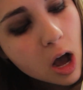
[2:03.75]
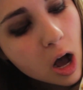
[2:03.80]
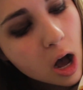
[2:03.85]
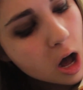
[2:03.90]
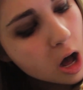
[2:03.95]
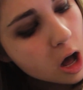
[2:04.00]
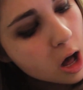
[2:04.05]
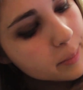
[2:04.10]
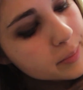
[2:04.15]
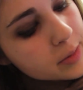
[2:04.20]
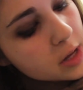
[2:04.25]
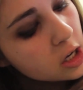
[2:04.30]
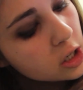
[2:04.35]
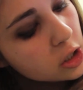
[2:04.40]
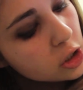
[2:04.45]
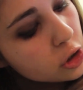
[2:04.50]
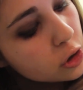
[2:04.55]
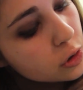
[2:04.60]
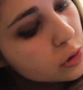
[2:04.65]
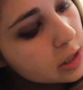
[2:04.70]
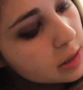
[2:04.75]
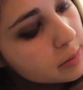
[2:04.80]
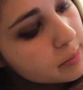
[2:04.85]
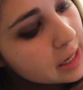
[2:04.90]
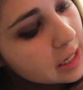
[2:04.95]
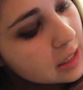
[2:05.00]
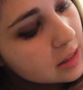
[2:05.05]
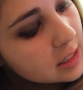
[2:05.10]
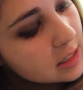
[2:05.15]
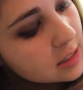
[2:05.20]
Um, you can
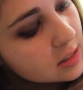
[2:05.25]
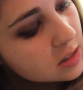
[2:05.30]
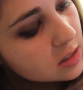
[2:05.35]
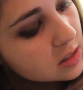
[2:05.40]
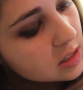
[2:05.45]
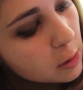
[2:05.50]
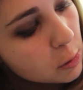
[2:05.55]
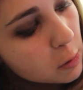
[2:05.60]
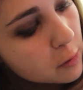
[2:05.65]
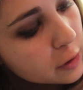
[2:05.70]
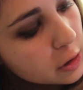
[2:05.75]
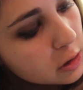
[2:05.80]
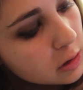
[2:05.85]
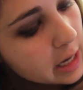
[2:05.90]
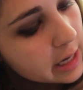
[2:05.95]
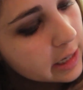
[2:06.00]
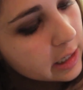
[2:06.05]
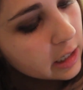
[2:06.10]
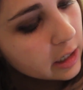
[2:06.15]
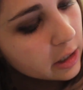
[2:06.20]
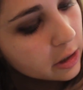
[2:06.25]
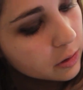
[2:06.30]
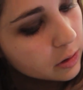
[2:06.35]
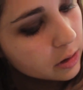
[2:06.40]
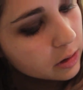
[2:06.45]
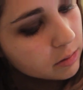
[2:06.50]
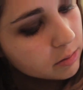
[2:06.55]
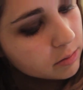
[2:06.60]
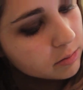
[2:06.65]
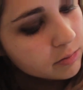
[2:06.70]
make this however you like it. You
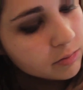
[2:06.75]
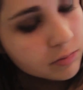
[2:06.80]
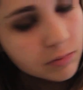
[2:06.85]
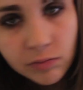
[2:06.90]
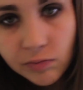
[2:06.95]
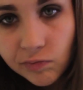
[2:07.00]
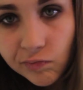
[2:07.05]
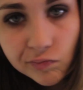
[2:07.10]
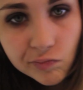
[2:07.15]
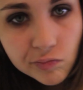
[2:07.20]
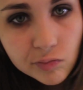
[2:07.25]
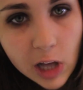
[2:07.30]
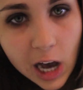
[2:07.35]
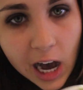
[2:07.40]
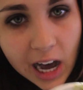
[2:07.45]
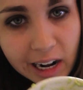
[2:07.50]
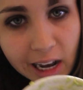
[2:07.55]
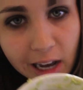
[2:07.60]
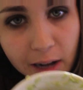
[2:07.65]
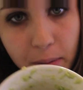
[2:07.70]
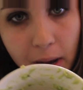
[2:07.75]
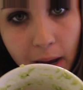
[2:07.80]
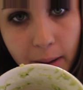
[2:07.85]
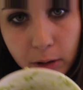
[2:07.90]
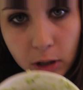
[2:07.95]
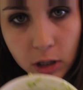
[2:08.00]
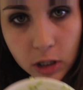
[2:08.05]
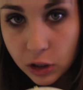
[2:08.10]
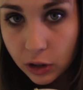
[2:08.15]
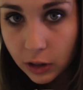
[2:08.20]
can not add
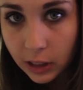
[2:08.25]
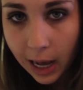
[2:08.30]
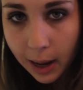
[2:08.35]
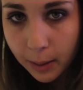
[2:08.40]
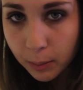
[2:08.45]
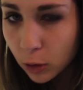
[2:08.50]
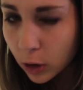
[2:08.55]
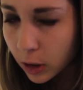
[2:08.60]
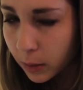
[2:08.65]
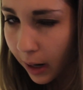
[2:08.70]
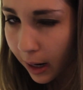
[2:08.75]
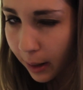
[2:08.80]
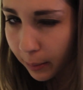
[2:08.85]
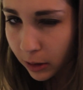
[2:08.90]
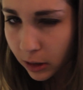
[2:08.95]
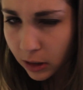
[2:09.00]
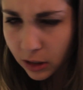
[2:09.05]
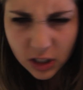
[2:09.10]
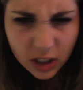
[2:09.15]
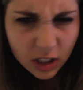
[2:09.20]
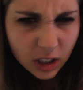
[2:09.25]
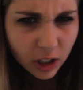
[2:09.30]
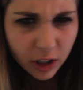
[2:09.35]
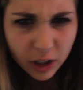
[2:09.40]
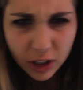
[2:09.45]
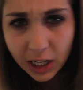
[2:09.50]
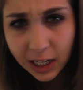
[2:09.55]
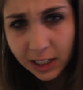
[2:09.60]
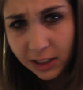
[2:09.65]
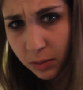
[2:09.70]
peppers, you can add more peppers, you know, you
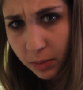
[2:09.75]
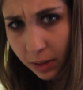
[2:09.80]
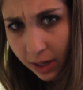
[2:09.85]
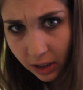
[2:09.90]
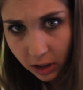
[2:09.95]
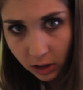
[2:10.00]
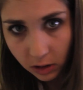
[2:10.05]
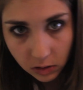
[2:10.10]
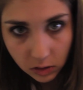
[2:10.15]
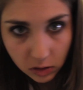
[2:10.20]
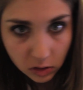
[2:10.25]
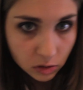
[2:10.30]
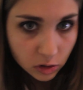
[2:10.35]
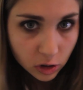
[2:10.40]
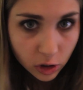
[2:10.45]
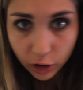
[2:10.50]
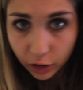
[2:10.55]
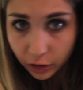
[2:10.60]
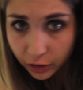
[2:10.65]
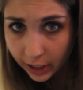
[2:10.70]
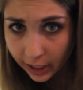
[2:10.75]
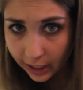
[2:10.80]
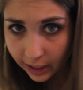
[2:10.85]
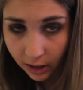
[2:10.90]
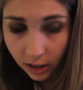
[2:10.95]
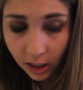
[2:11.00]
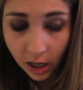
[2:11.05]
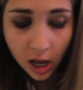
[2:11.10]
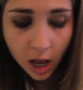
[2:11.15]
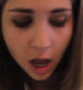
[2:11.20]
can add tomatoes, do your
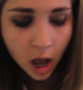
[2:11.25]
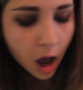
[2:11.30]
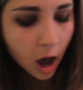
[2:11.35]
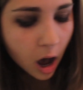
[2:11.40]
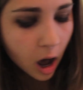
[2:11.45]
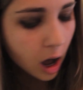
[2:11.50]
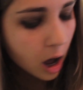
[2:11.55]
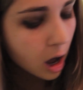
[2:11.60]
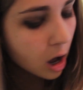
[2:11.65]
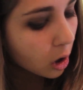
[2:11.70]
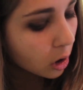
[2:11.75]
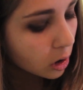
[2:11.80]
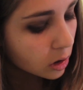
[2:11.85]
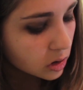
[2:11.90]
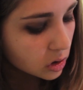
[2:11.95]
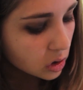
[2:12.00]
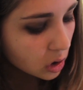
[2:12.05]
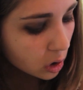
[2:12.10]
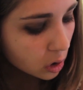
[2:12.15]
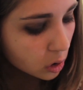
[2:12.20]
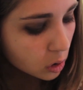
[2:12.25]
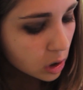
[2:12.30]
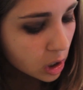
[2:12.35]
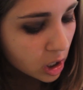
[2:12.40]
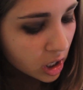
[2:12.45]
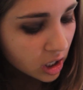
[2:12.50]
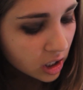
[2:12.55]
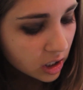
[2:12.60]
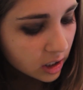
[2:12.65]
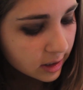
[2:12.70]
thing. Uh, also,
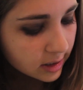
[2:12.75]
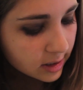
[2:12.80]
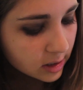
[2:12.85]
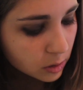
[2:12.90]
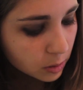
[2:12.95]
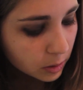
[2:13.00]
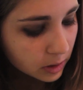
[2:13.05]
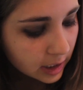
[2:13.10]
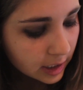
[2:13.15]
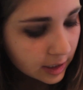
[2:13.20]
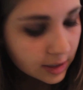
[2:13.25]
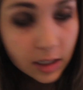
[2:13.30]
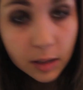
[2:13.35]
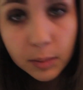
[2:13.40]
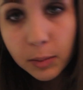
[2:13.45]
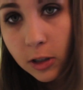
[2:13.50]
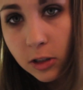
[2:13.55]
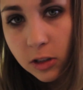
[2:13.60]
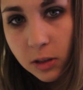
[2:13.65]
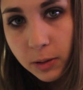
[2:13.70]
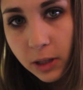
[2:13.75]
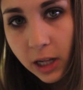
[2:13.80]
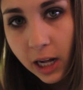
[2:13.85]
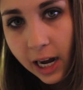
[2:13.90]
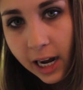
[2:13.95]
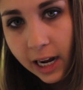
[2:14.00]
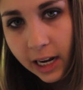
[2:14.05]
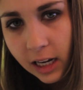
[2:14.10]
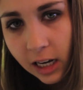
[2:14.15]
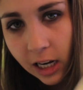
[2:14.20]
this is really easy to
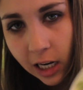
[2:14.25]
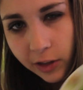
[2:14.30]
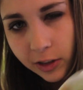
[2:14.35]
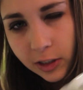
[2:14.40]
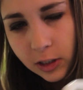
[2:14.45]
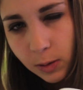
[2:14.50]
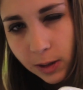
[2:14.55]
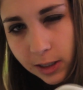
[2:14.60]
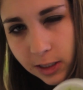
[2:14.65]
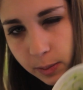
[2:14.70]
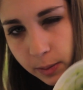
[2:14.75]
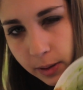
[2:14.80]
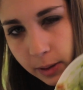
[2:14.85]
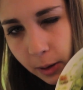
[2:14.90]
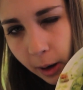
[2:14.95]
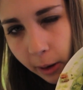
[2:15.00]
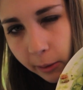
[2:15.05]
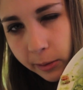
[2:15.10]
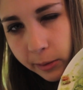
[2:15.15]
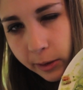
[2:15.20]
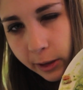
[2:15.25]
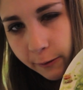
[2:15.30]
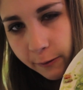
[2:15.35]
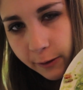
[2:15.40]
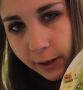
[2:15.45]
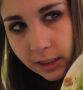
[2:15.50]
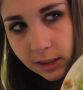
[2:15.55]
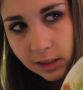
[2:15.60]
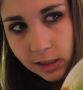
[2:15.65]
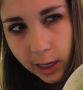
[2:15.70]
multiply. This recipe probably
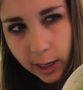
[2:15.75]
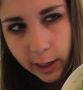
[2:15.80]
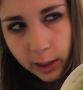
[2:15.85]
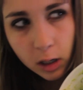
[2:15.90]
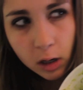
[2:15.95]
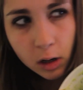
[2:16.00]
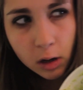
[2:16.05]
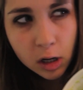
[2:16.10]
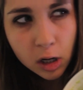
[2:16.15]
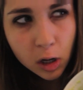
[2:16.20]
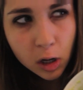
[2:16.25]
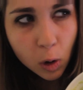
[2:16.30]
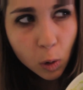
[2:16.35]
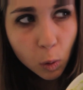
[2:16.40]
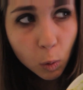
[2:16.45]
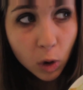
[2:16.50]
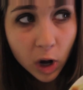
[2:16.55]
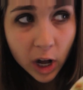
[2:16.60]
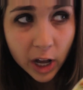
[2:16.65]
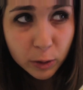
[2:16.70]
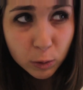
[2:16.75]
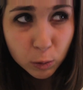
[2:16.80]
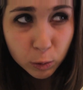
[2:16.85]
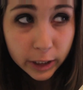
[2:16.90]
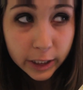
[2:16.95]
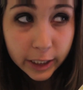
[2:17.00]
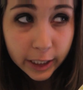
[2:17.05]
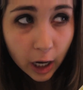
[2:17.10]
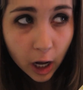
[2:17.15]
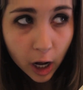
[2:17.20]
feeds like one
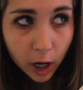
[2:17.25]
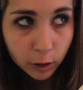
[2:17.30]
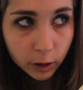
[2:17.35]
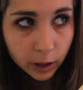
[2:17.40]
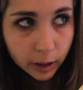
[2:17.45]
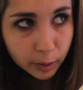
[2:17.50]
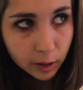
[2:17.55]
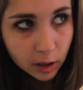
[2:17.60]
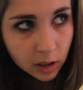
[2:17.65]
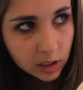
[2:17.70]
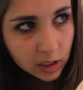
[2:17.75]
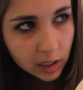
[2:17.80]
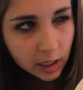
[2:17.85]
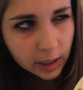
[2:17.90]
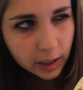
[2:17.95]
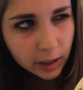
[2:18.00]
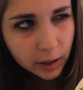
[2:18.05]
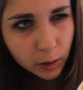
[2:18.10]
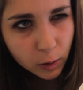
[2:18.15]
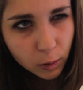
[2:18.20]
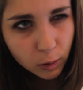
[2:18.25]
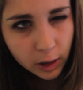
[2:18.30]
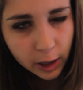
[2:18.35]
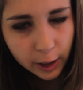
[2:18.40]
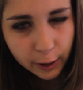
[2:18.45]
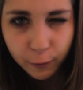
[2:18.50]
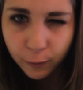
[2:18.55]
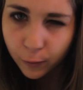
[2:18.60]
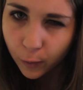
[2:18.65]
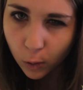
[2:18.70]
really hungry person or
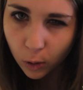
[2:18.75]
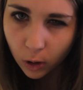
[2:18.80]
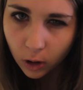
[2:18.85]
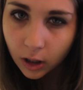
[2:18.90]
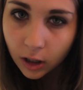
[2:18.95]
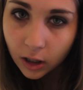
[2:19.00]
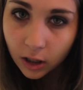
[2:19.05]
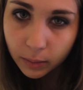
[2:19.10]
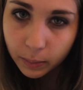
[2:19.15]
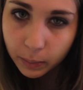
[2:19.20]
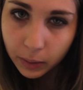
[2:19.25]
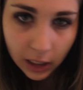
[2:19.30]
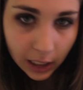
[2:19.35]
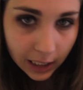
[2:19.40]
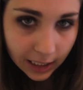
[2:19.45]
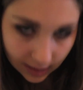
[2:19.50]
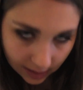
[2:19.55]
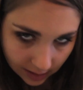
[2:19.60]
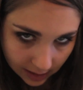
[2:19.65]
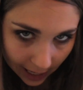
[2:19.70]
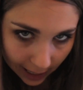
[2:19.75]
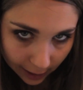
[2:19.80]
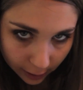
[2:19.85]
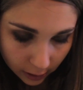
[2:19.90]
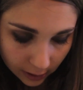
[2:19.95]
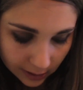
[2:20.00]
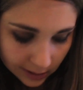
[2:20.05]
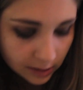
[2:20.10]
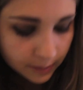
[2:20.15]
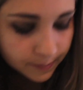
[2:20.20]
like four polite
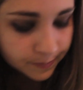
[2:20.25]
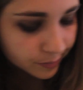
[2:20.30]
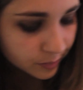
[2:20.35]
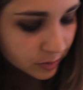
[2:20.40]
snackers.